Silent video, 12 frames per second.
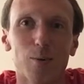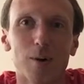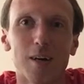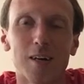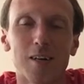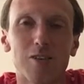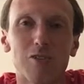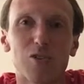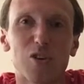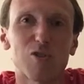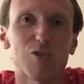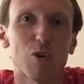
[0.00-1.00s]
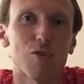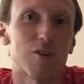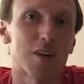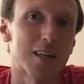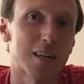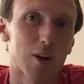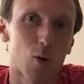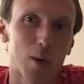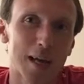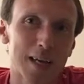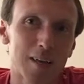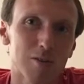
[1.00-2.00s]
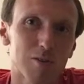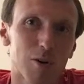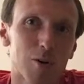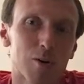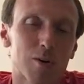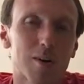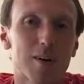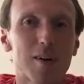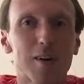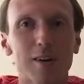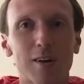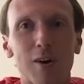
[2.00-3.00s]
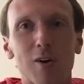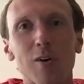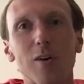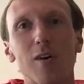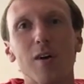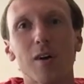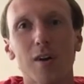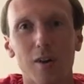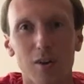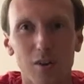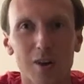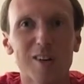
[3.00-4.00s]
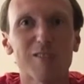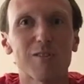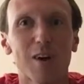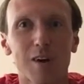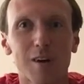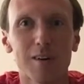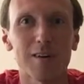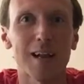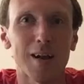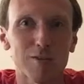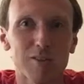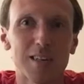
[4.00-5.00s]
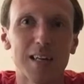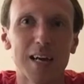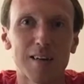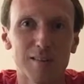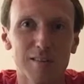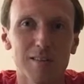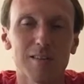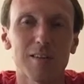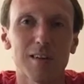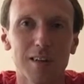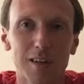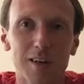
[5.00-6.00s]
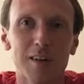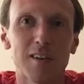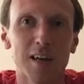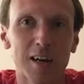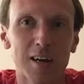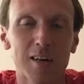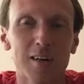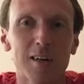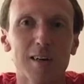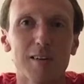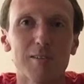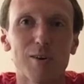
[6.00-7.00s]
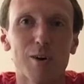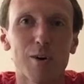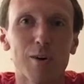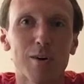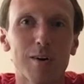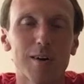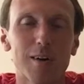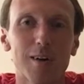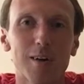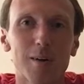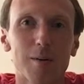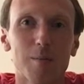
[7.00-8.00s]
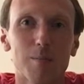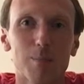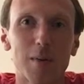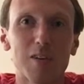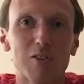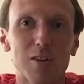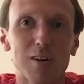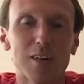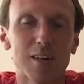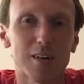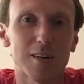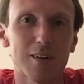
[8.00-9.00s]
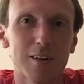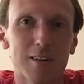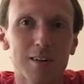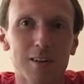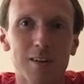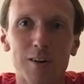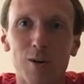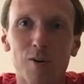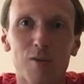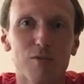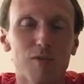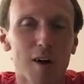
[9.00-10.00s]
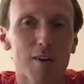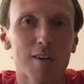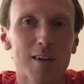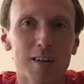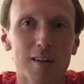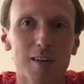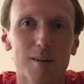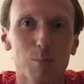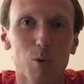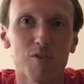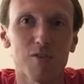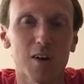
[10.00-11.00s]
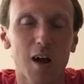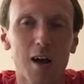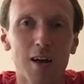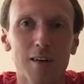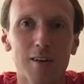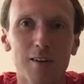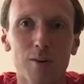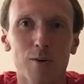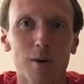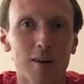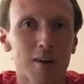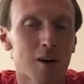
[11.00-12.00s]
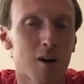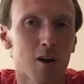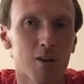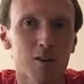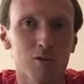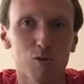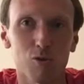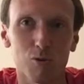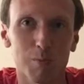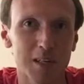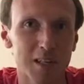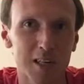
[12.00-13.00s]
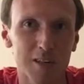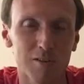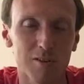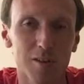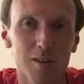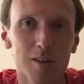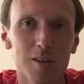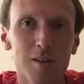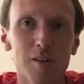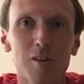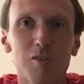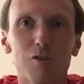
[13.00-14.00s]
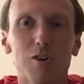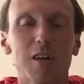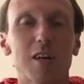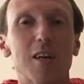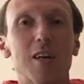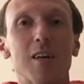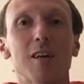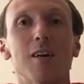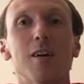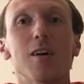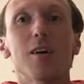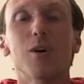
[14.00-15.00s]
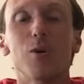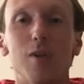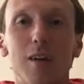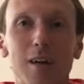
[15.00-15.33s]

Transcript: we're just over a year away. So, you know, they're going to start announcing guests here and there. So make sure you're following Morphicon, you know, on all their social medias, so you can hear who